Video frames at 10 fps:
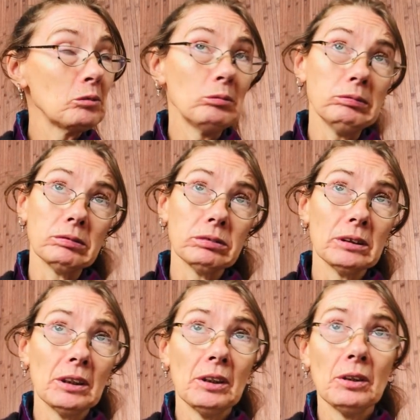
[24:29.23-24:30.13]

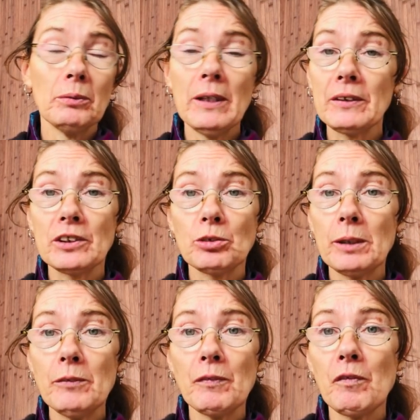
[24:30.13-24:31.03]
there's
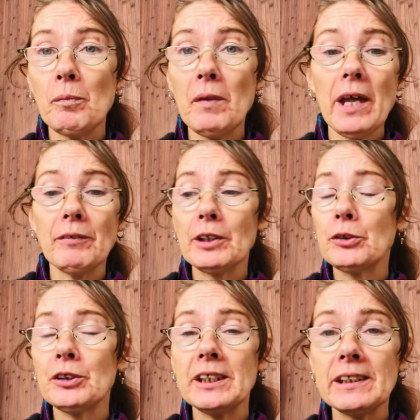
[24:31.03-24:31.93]
12 of them there. It
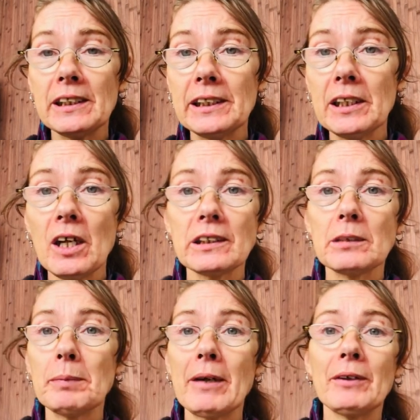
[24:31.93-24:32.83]
could easily last
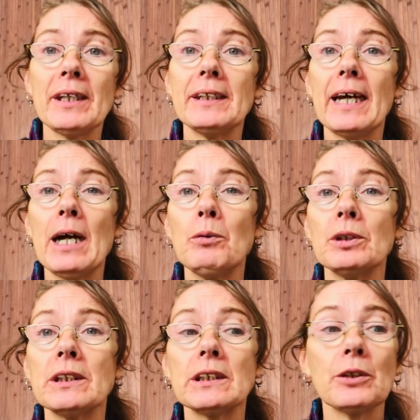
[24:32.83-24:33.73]
about 8
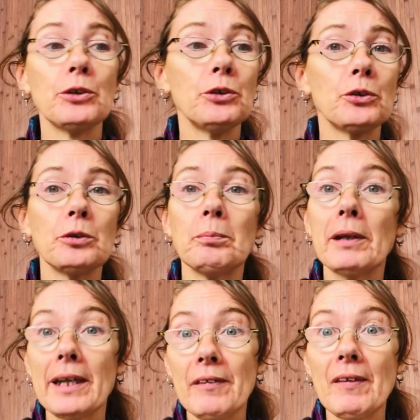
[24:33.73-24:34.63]
hours, so you could
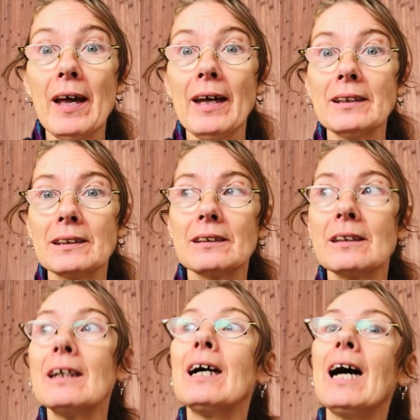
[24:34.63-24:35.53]
play that
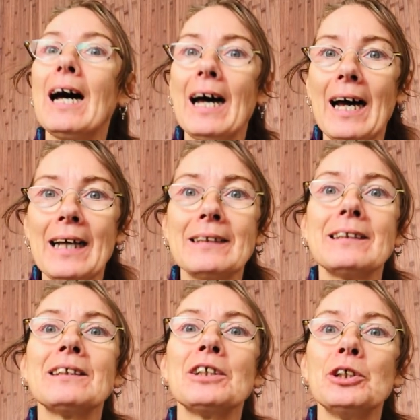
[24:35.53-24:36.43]

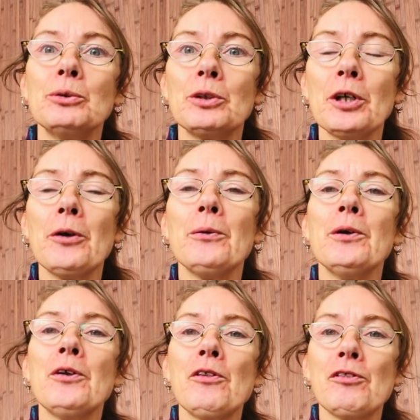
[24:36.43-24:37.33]
as you go
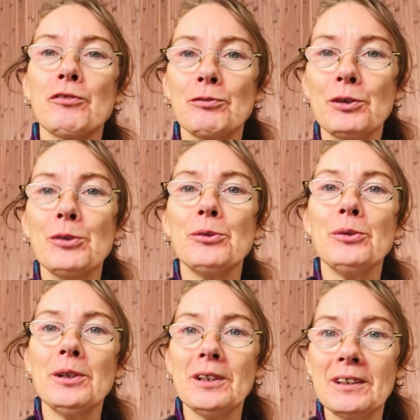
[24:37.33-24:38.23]

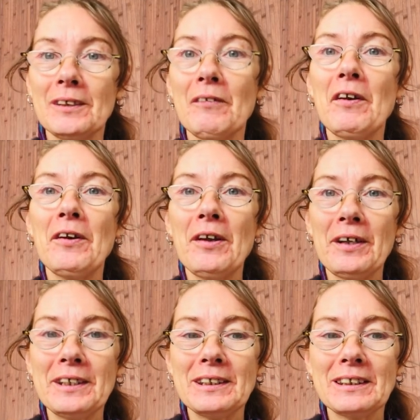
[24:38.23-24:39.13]
through the
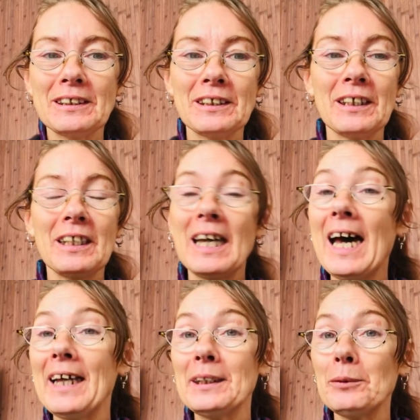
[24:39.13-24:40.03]
night.
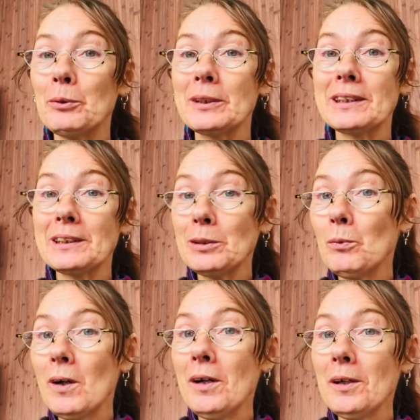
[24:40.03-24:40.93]
And it will still
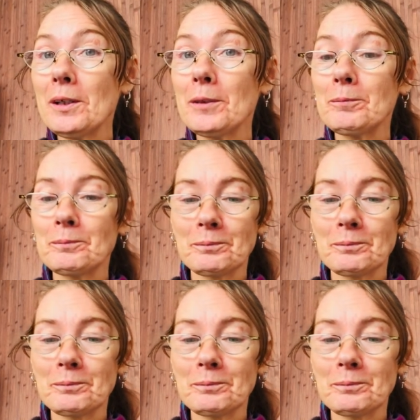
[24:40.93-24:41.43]
work.